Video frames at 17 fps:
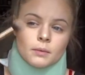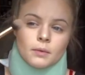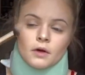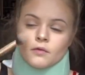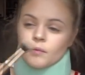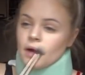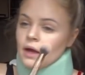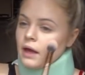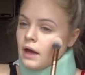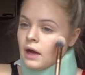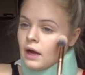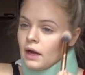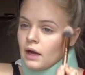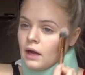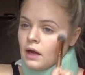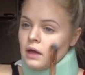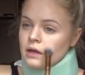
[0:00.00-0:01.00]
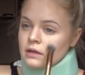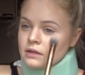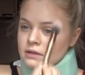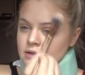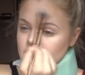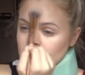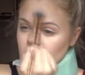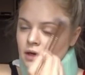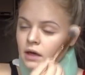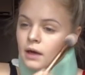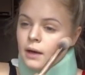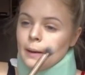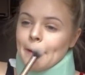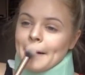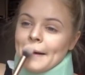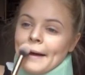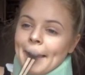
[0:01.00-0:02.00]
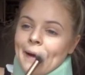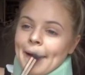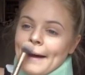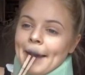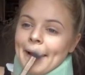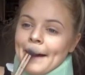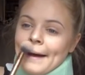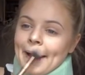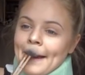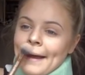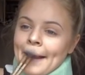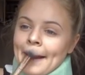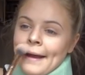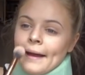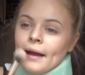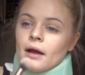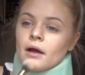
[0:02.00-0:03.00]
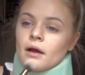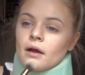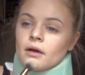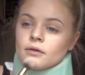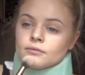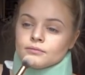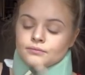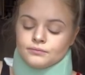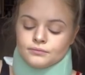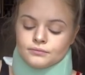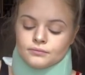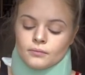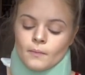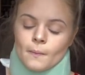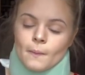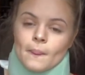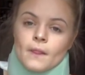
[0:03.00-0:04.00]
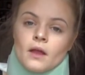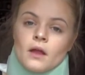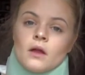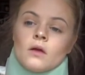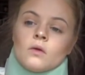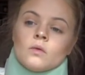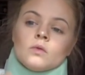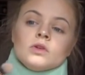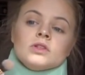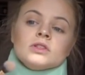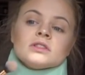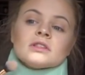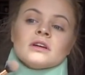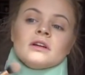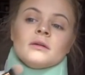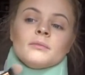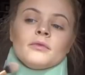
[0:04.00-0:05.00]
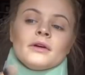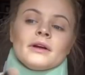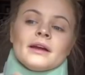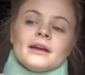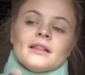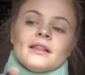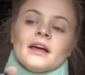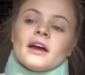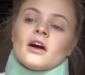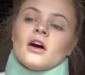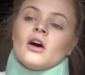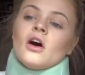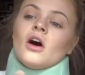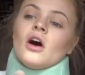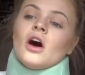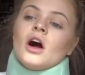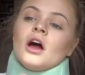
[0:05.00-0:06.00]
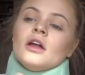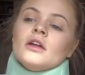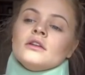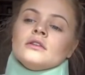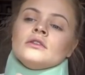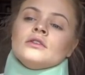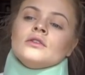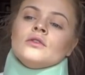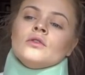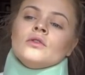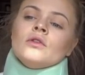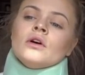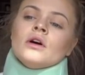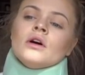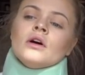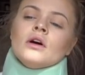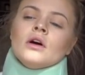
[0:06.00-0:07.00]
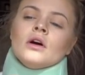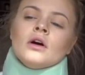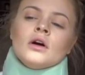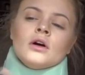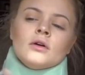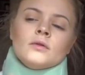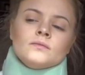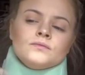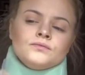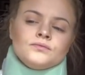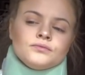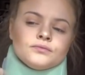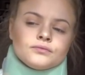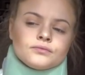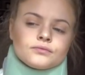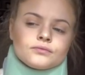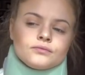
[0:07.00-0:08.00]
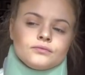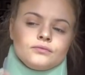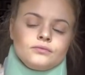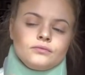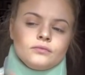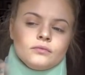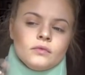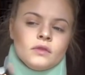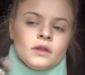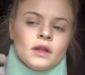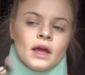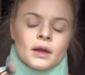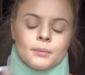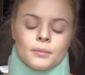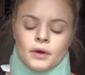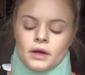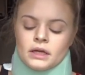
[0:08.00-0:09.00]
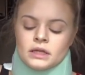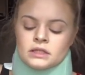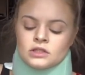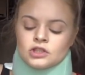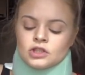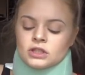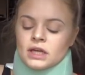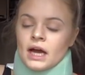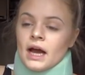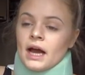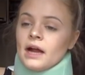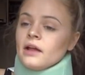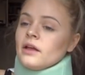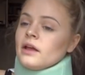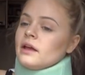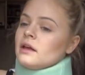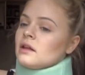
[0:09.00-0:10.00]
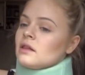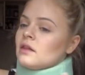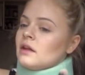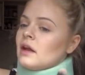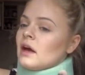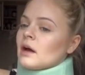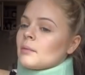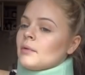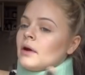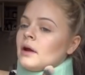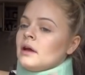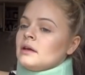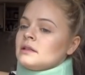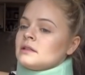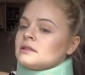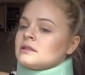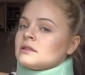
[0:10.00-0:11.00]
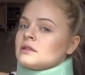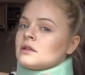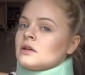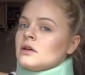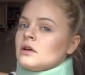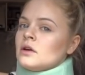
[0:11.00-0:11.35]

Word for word: above my eyes, uh, right here. We're just gonna bring it like on to the um, neck brace, just highlight the neck brace.